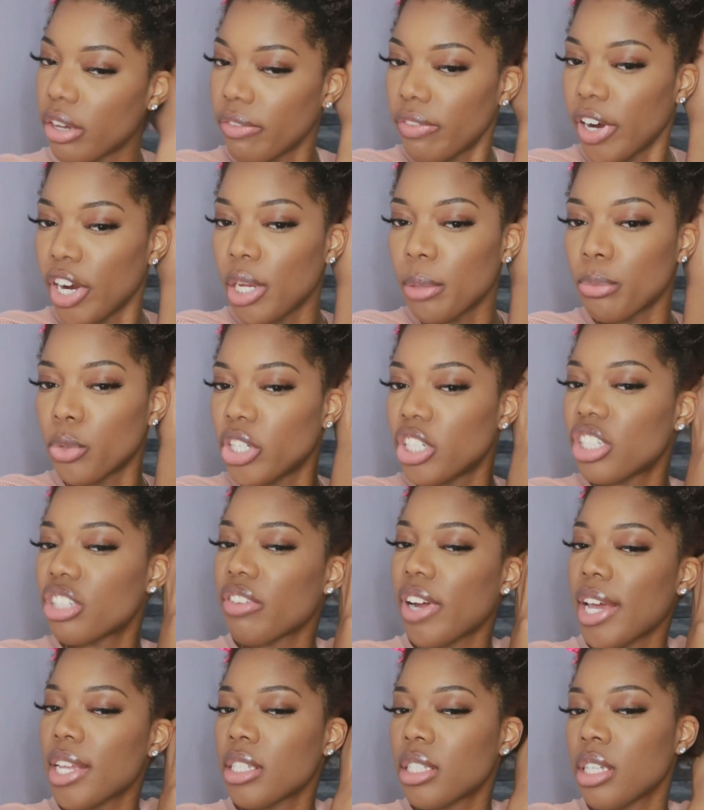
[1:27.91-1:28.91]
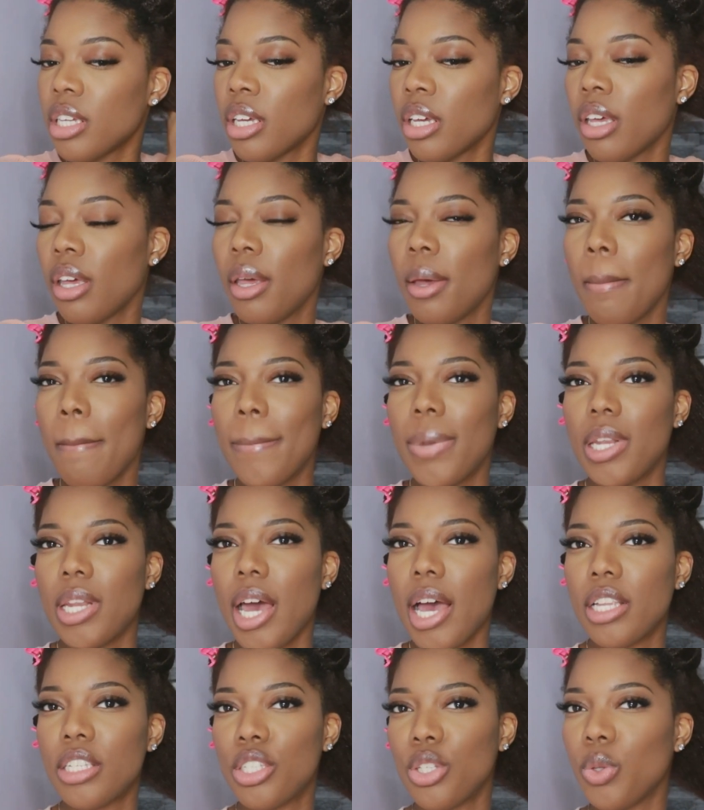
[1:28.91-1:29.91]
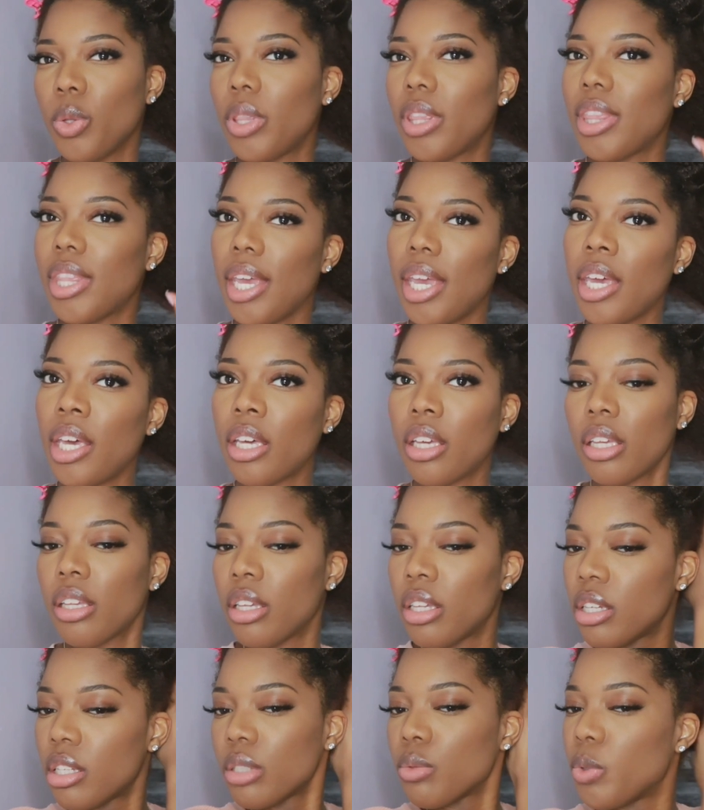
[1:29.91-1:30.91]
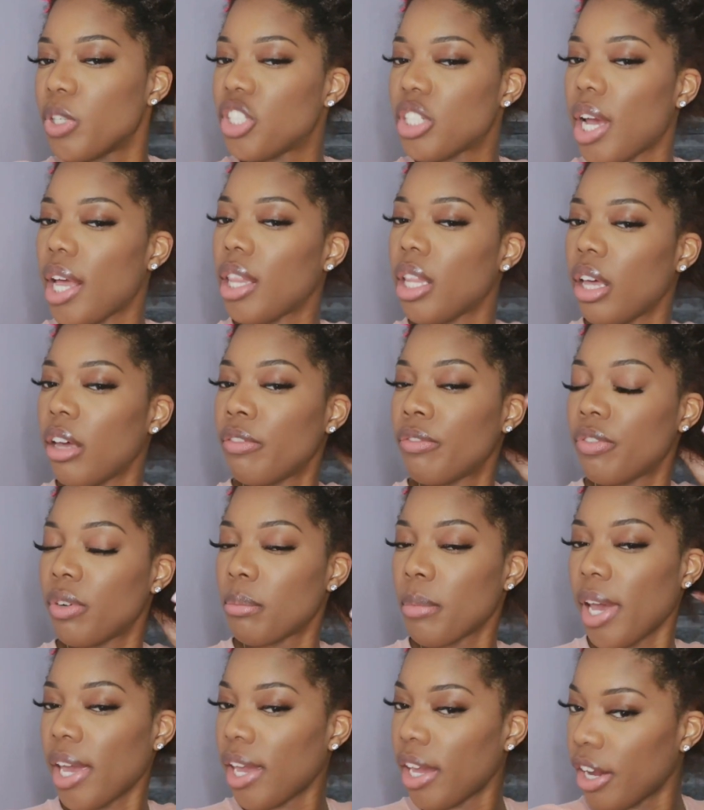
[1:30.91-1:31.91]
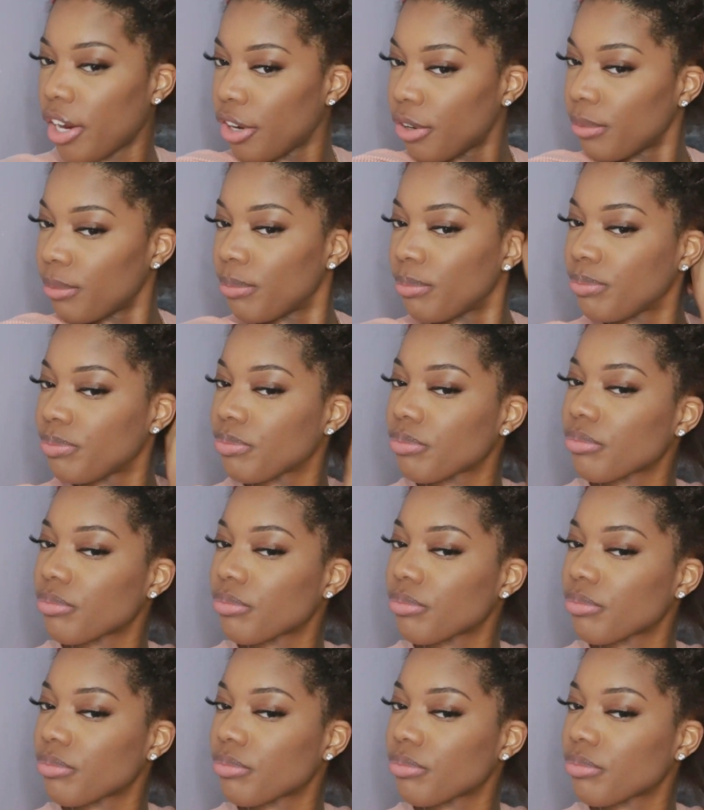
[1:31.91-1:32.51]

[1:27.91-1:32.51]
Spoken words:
They're very moisturizing but not too thick, which I love for my hair.